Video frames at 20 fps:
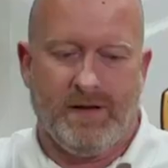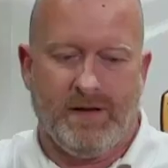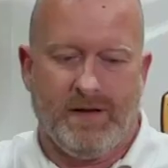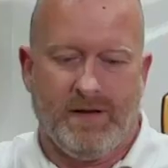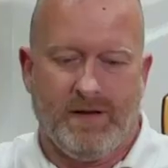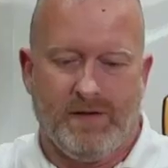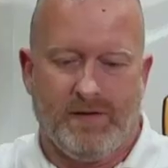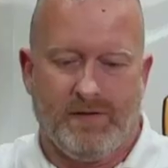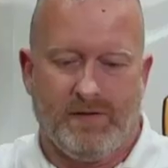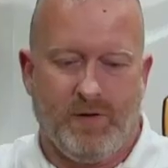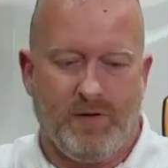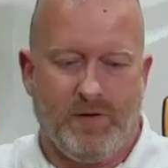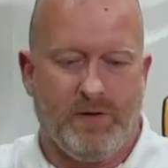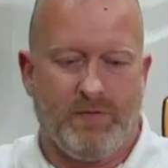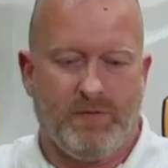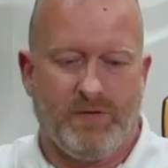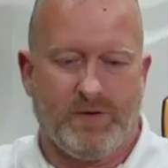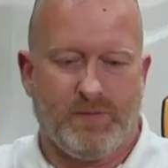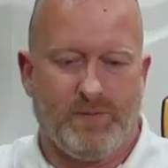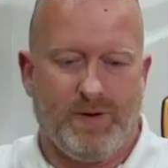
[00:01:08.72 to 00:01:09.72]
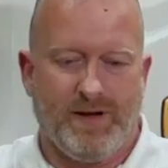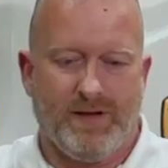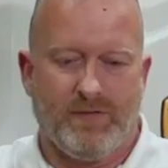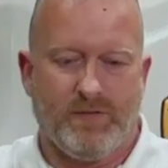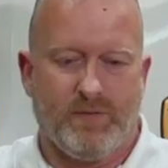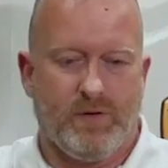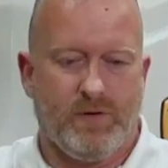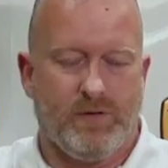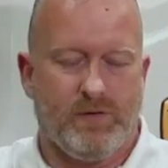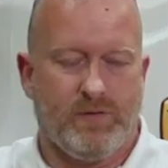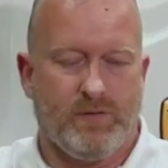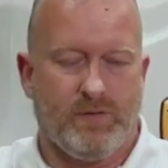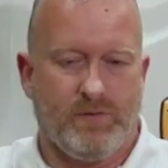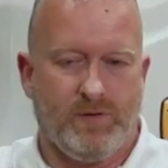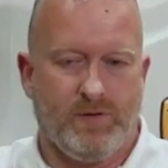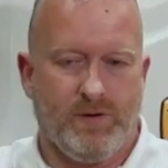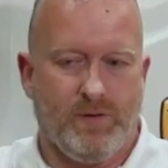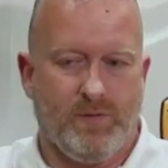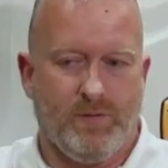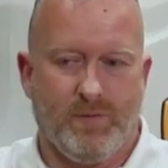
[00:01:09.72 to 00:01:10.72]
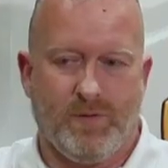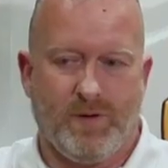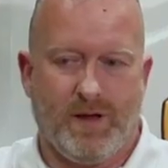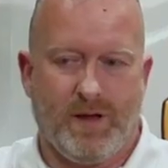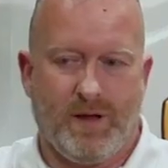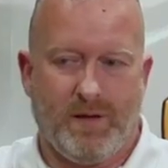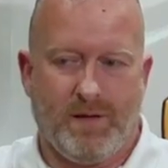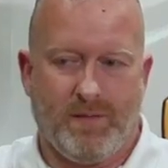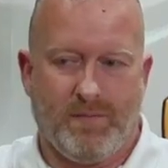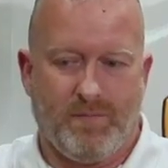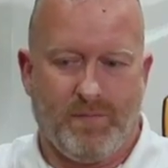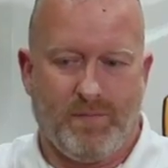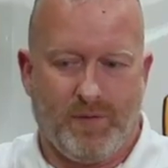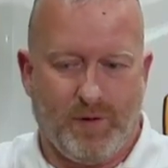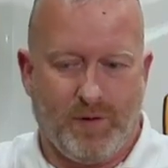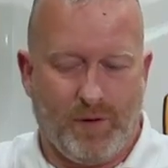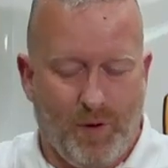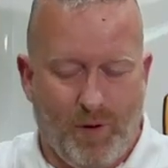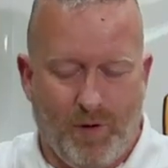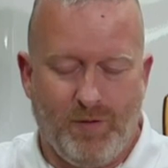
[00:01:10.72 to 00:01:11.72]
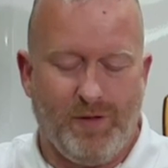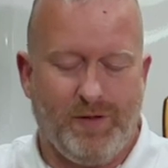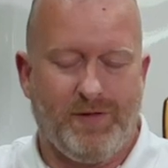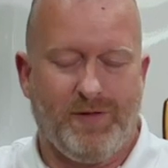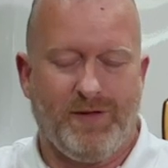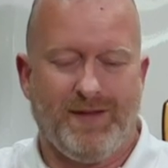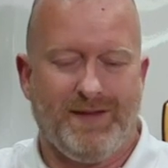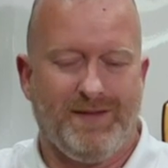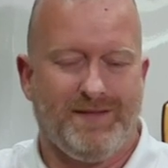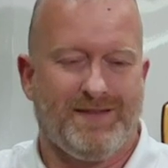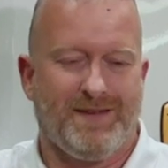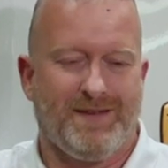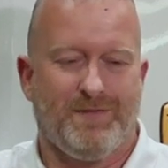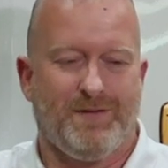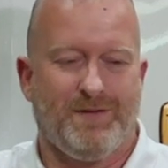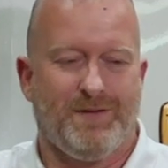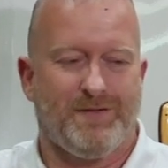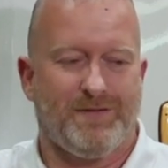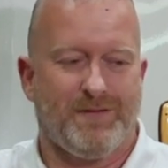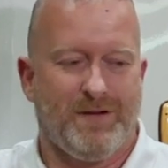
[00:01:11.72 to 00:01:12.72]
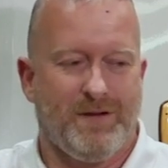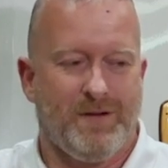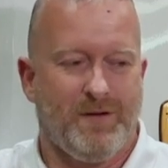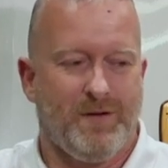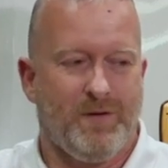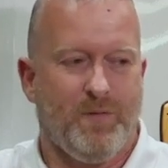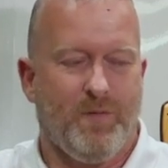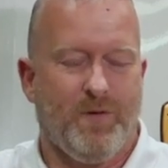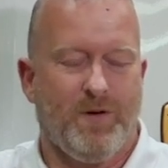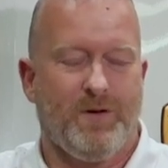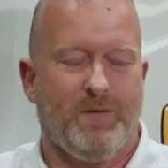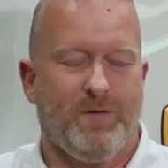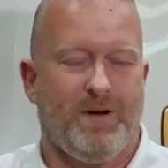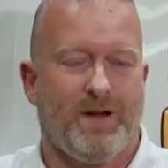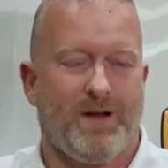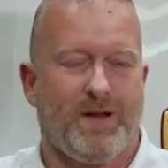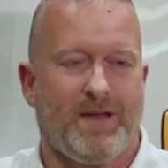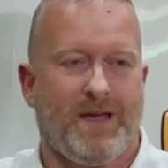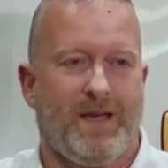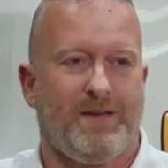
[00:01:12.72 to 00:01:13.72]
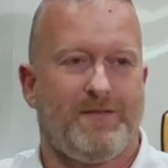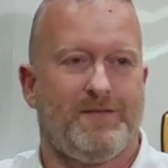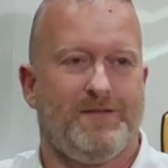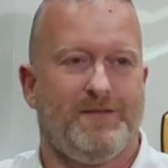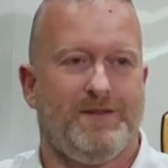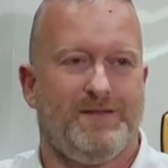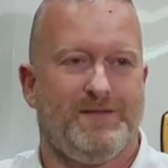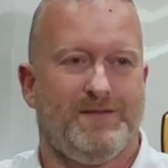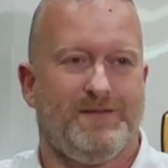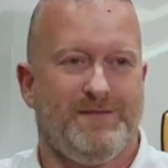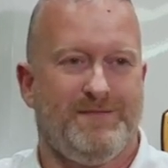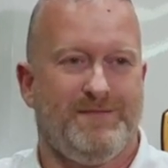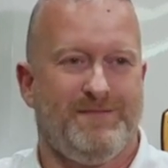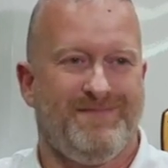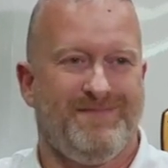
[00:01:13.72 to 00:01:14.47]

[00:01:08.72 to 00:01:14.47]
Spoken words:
His only response was, the only thing he said was, "What do you want, gas or diesel?"